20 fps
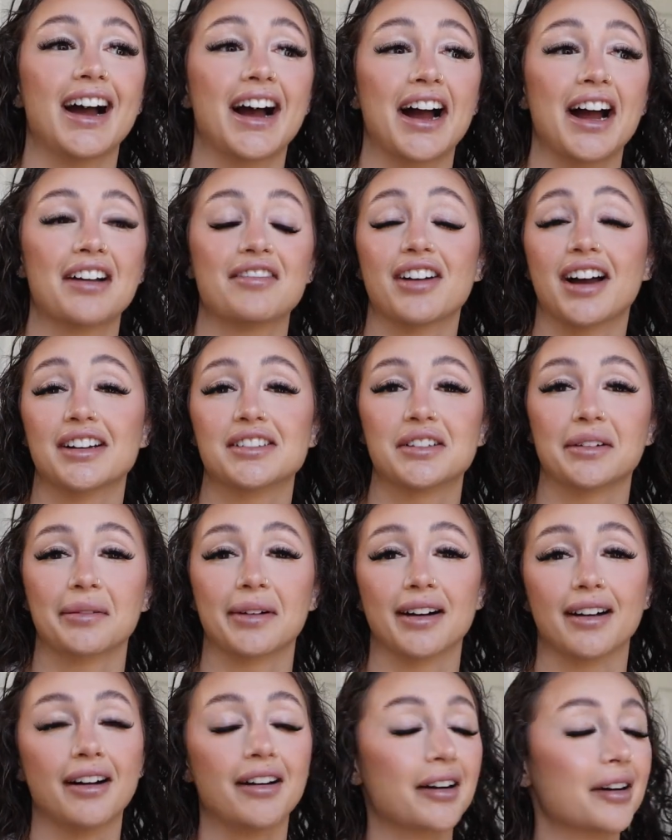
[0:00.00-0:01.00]
I've had to
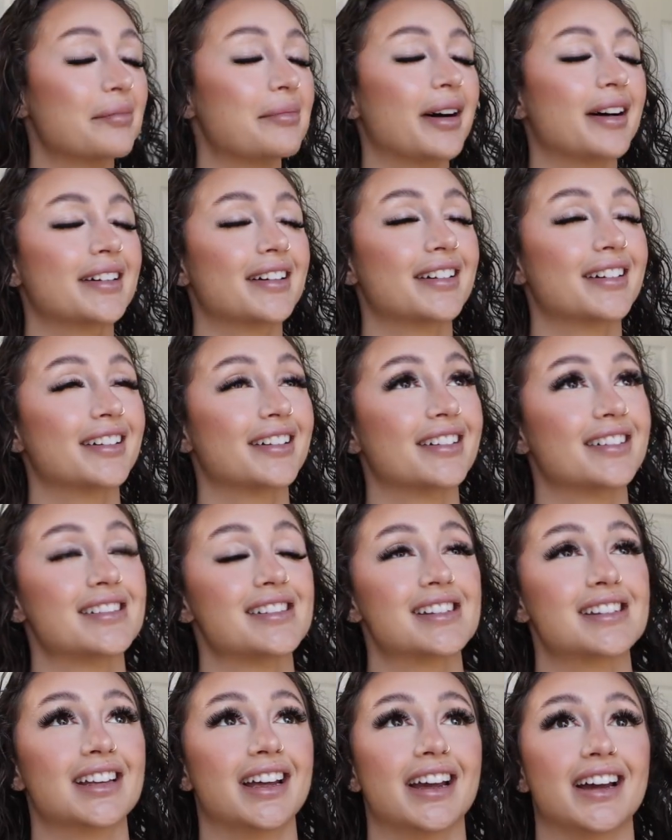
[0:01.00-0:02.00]
wear heart
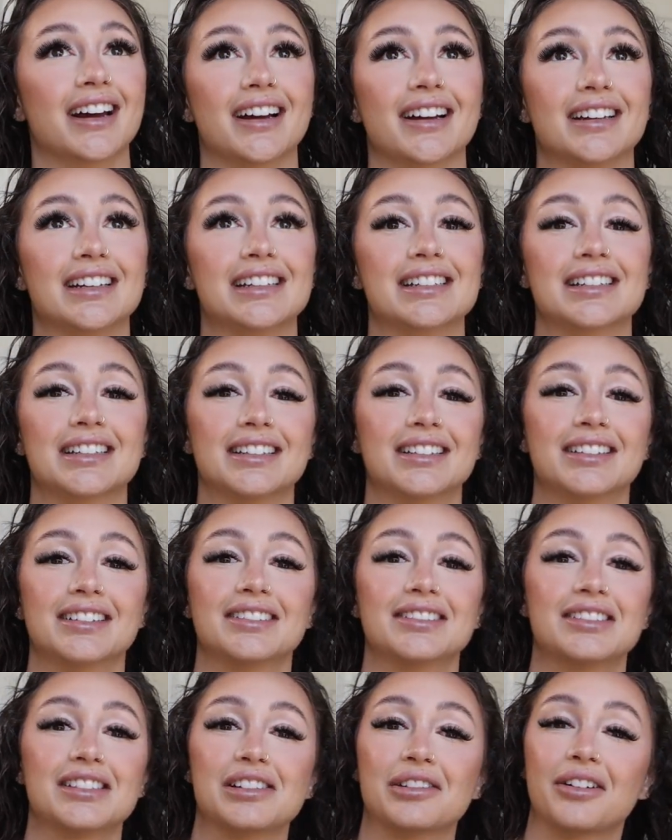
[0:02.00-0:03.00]
monitors and
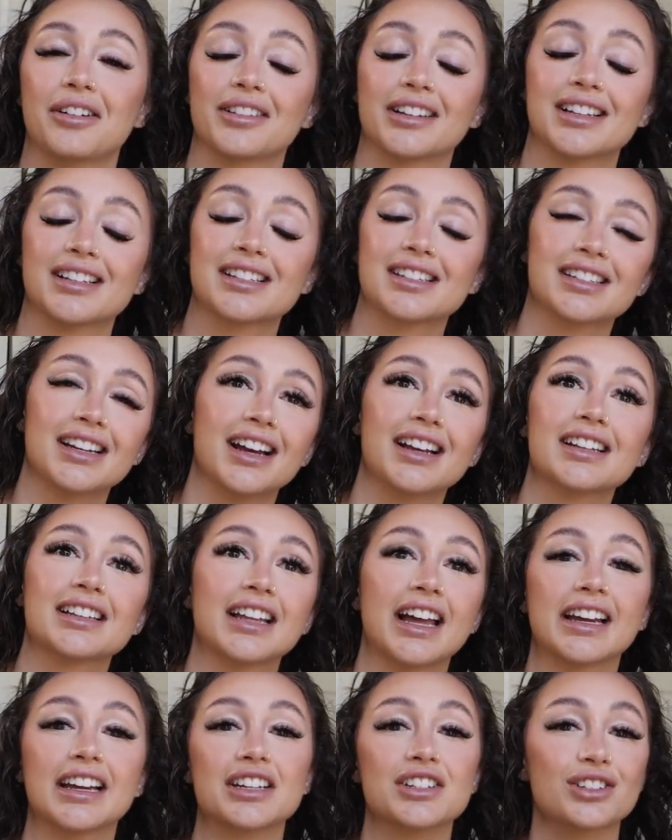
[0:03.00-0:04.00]
do all these tests.
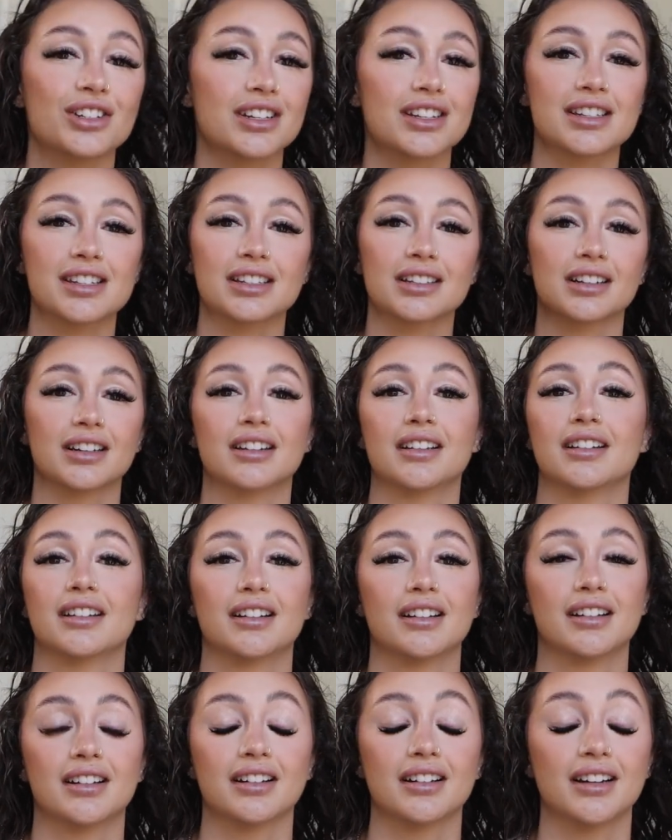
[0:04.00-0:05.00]
Like it's just,
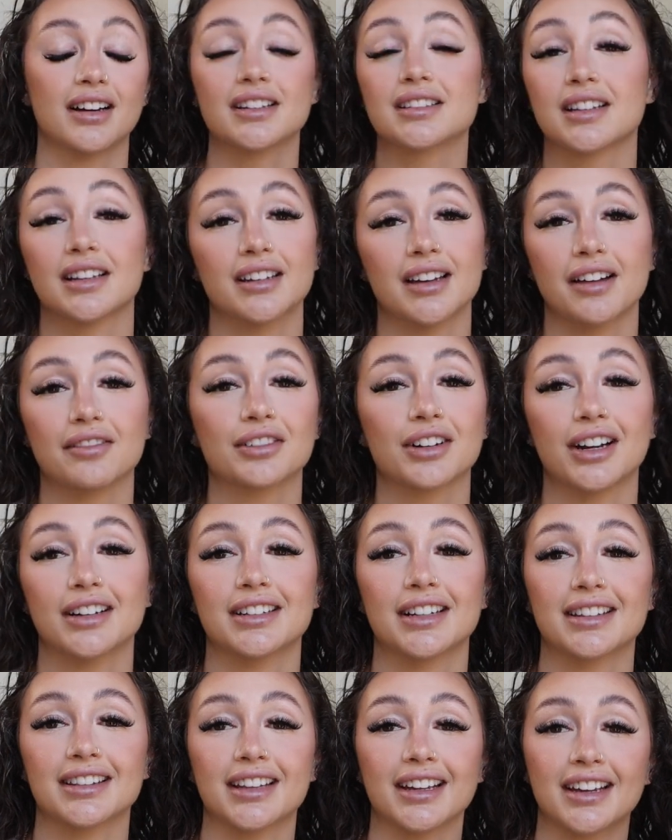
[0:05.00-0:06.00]
it's a never
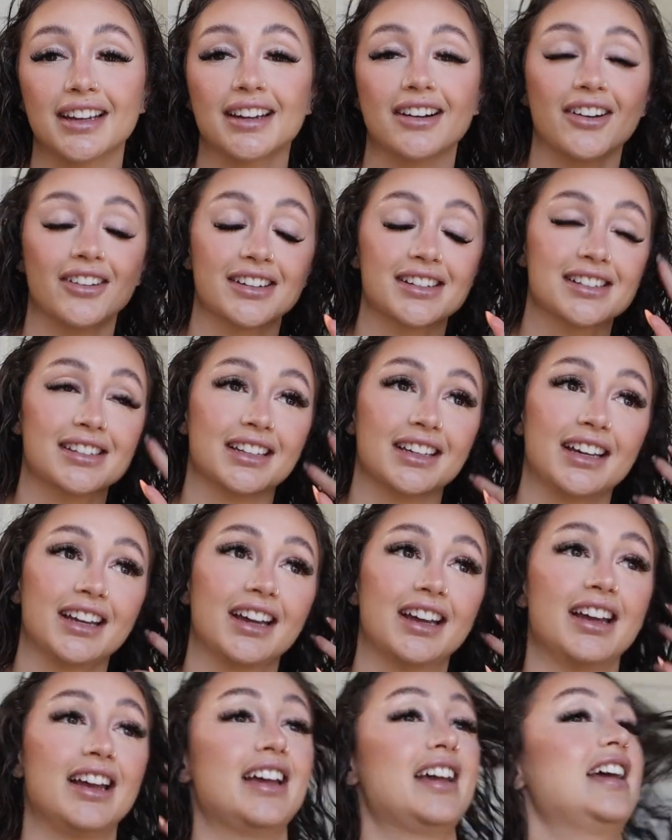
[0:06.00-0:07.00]
ending thing, honestly.
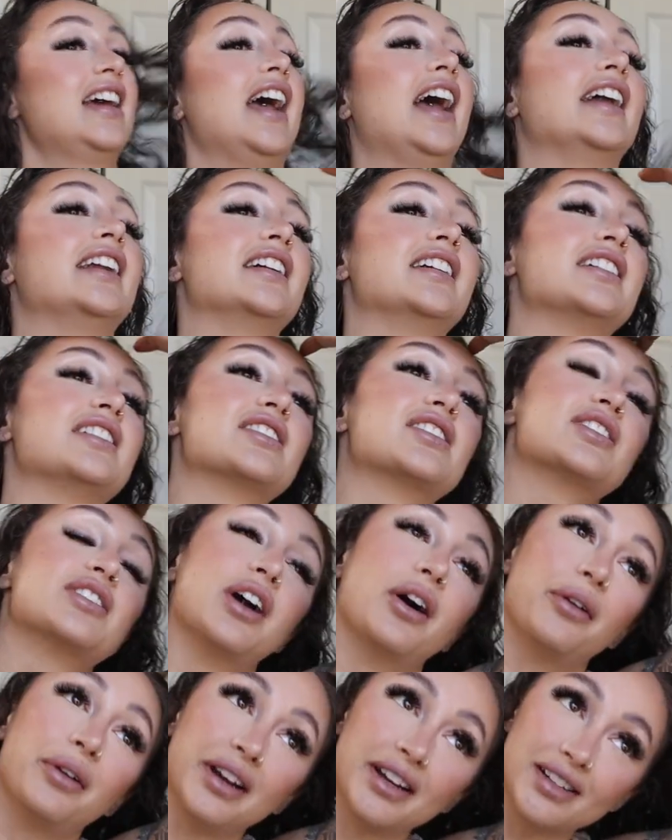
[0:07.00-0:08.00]
And it is
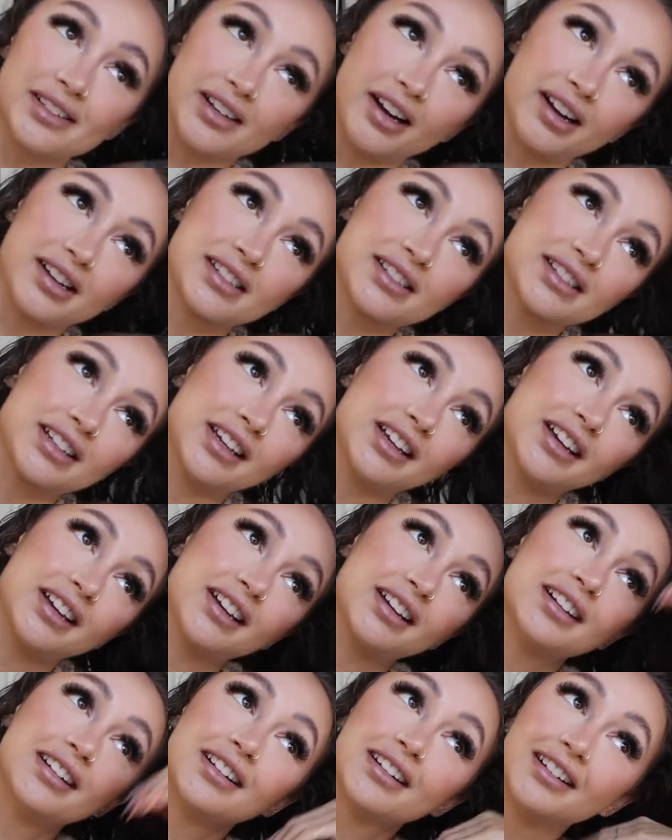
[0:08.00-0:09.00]
so
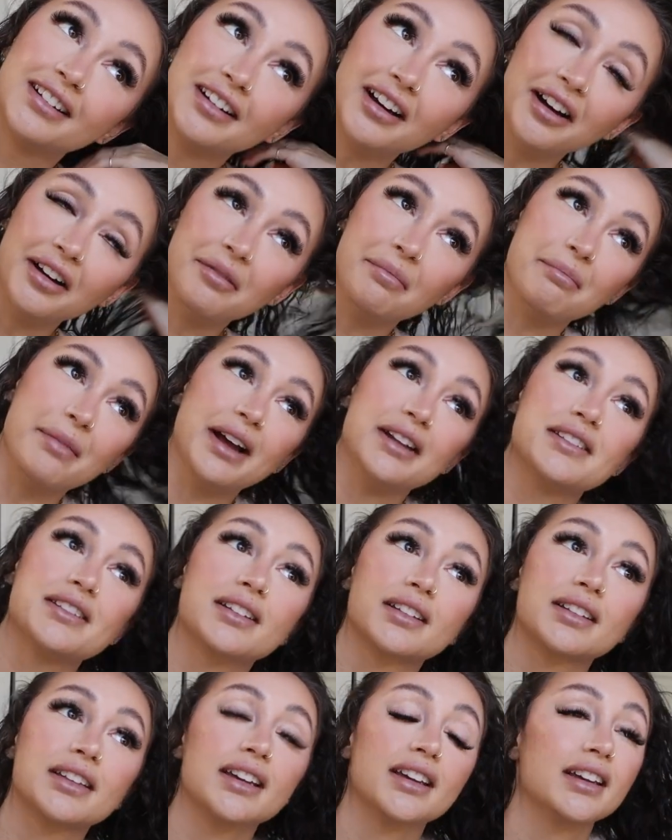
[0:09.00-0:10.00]
exhausting
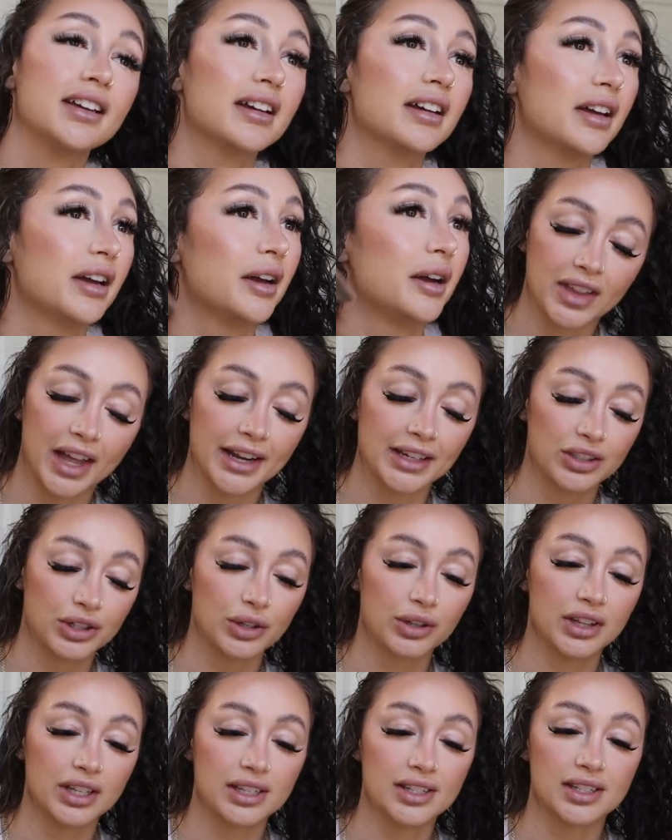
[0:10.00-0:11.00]
mentally. Like
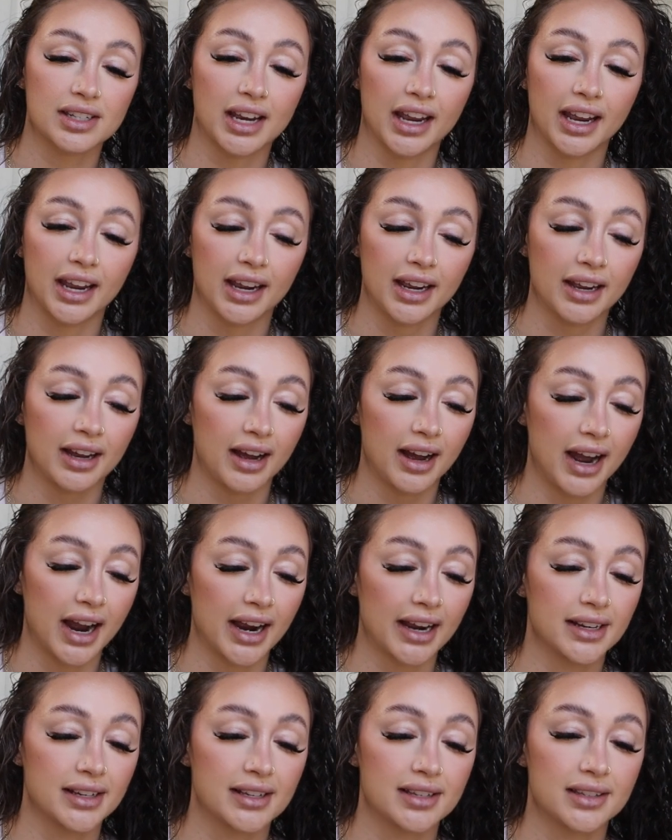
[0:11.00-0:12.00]
to this day,
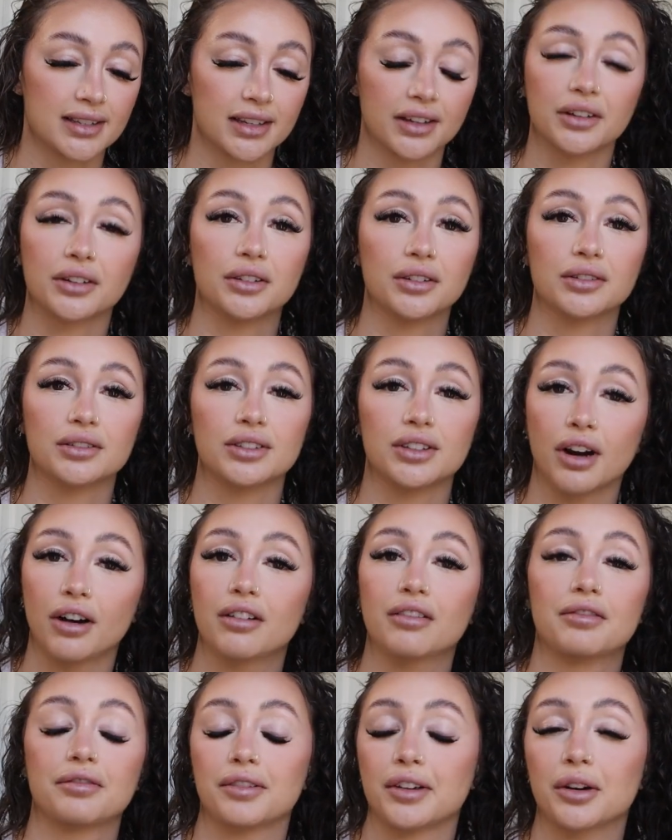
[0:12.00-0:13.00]
I still
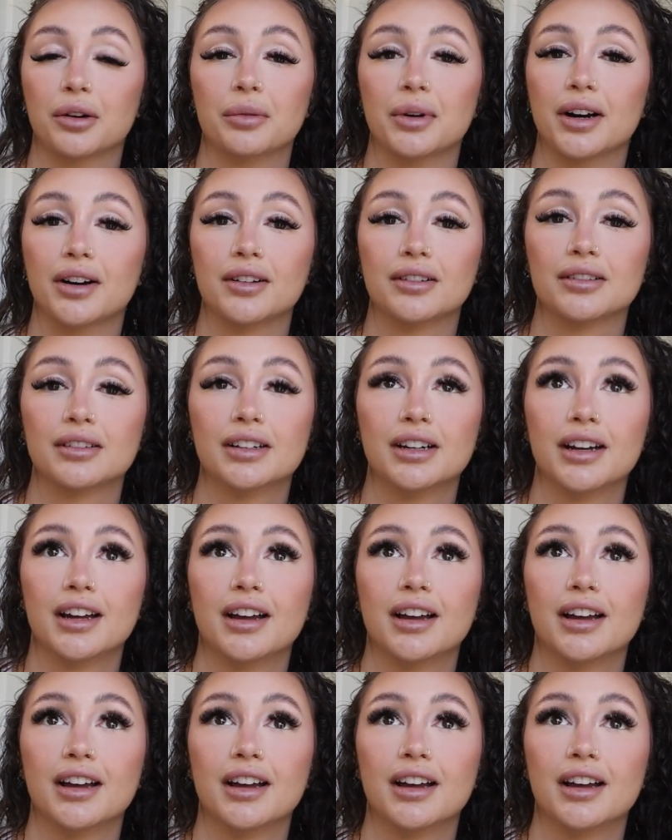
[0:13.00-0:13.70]
don't feel well.